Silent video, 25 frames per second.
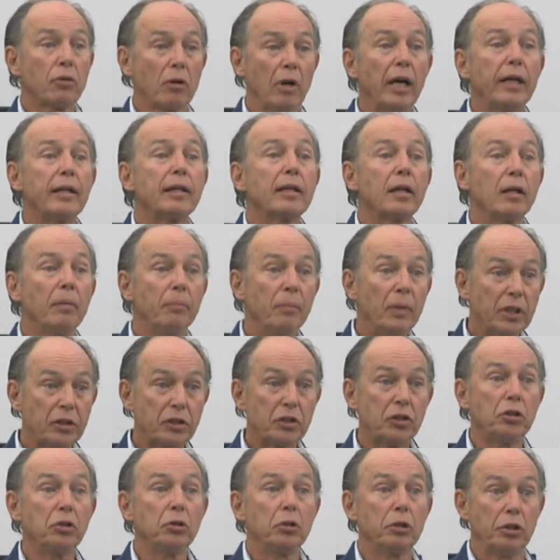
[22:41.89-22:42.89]
tried to commit
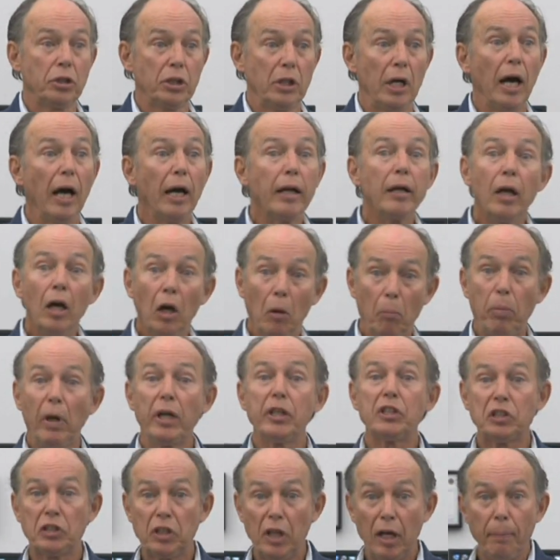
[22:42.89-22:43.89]
suicide
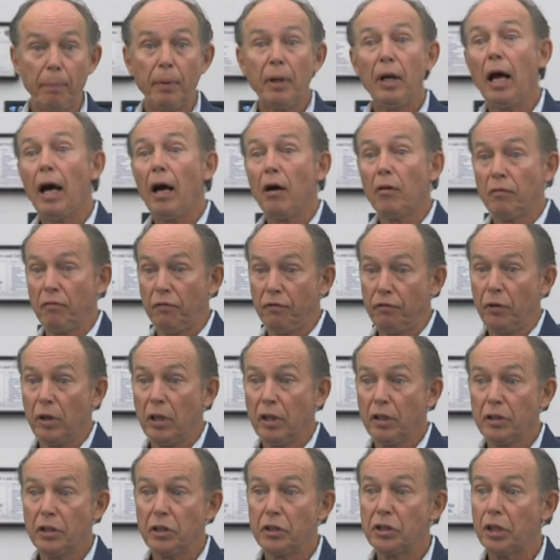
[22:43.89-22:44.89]
by stepping out in
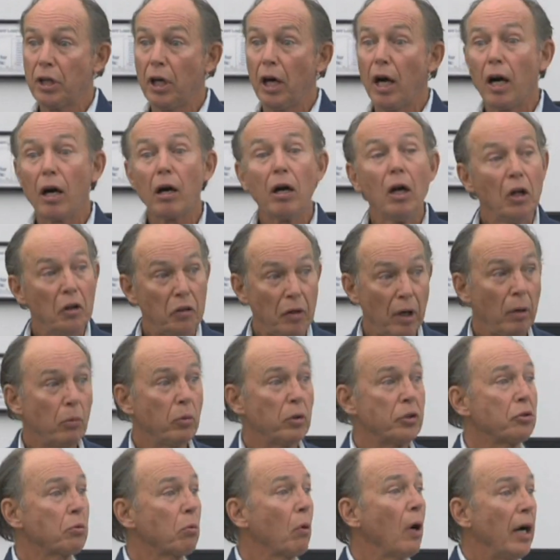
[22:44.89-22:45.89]
front of this car that
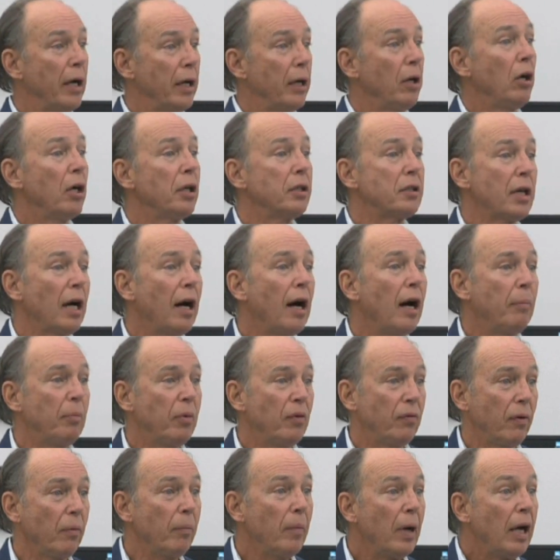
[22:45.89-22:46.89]
was right on top
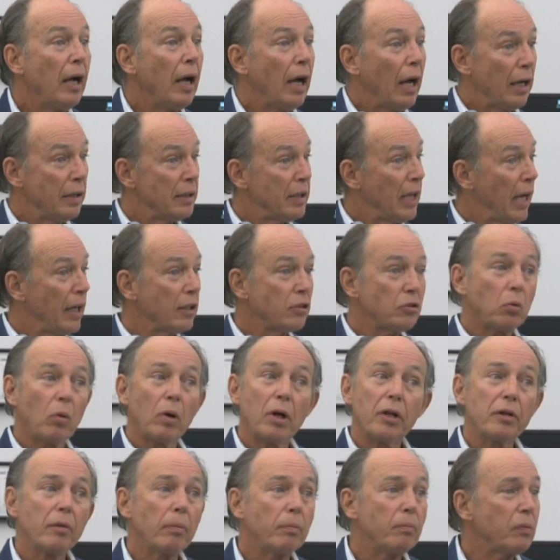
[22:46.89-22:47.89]
of him. And that's
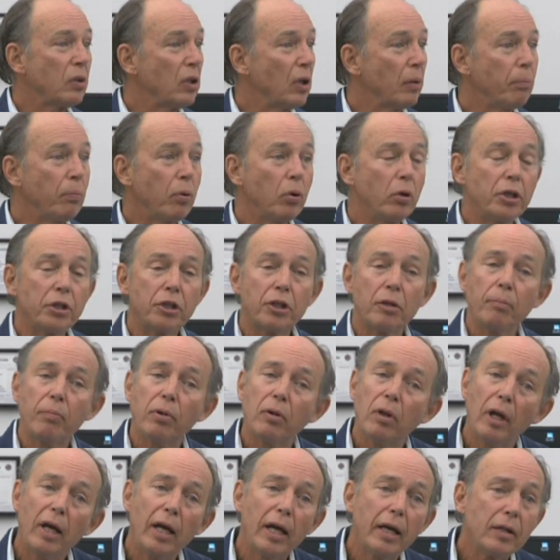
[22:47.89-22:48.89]
where the, the push and
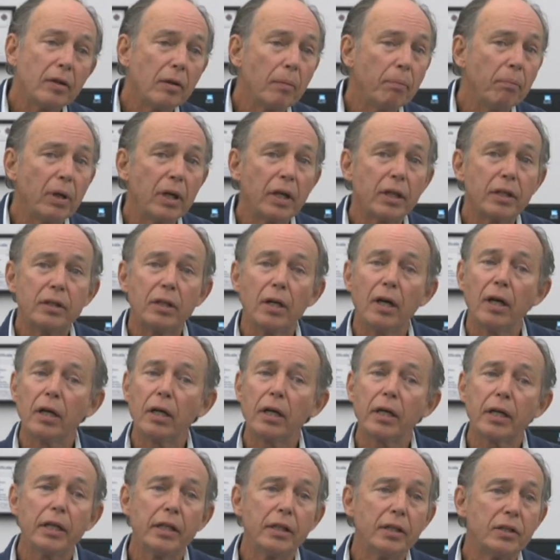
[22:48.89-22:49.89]
play, the big
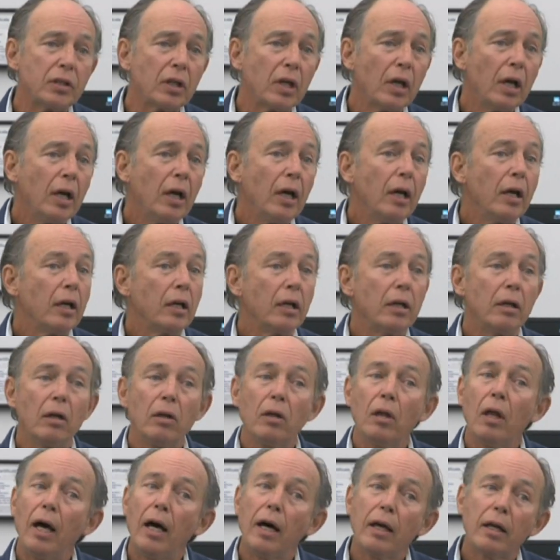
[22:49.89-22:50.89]
tug is in a
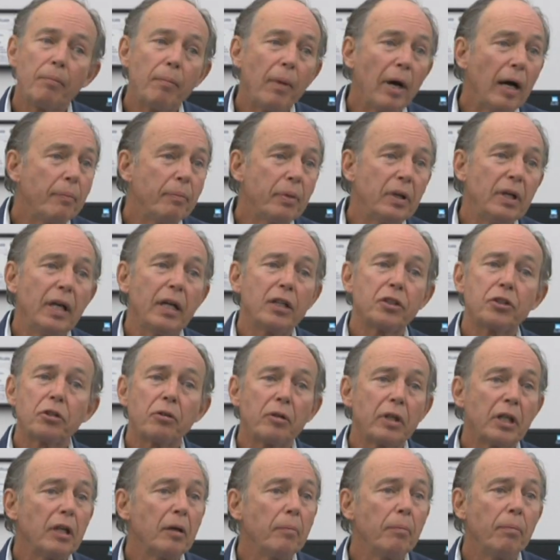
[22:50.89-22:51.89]
lot of my
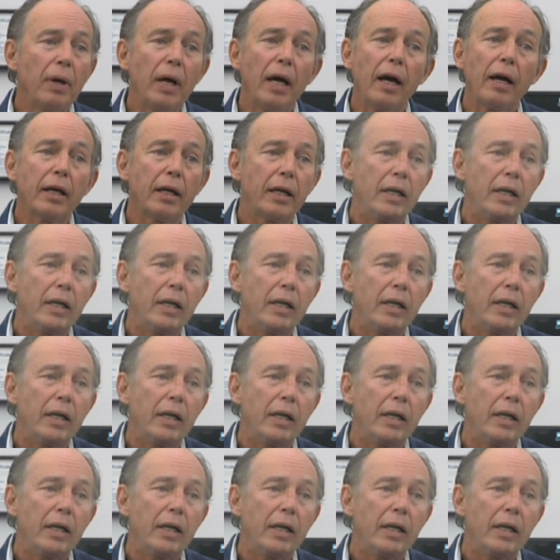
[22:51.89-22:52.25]
pedestrian impact